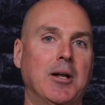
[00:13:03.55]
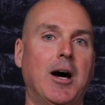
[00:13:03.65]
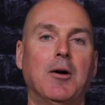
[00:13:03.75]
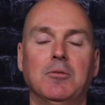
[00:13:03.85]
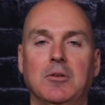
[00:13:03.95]

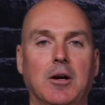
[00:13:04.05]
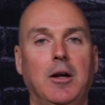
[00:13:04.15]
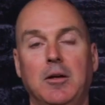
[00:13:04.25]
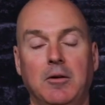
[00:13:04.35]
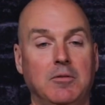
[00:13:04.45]
out, and
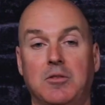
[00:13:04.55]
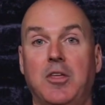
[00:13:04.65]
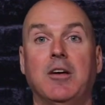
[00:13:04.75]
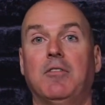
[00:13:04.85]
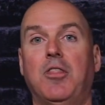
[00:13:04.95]
you
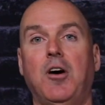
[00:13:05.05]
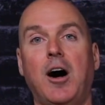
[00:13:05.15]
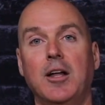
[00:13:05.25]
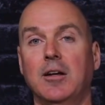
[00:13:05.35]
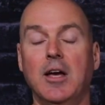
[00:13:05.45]
think of a
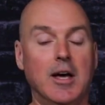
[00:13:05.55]
thought.